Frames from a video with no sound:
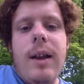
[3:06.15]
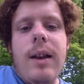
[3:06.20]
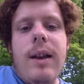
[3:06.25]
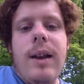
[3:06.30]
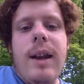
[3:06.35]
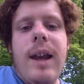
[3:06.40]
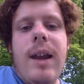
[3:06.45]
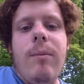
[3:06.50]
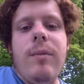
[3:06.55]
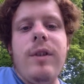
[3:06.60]

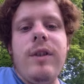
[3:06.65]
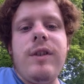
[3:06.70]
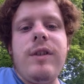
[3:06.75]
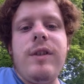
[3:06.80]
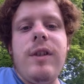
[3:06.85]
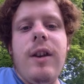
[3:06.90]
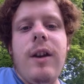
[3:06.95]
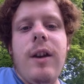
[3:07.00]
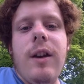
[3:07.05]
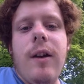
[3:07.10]

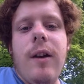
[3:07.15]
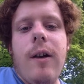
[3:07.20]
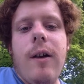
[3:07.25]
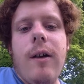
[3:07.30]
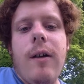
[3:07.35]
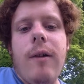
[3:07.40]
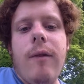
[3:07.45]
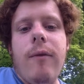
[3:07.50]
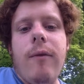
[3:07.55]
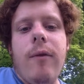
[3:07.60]
nameless
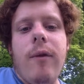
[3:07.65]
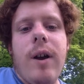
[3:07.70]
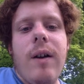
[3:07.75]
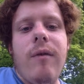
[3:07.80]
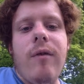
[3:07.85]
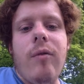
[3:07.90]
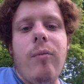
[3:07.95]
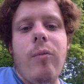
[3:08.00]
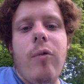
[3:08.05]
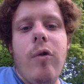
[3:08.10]
here
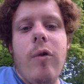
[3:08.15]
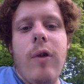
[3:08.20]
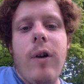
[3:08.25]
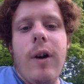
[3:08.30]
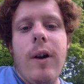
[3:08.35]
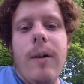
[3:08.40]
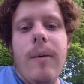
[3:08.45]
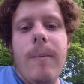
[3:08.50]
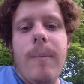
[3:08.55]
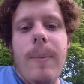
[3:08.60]

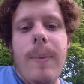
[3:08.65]
forevermore.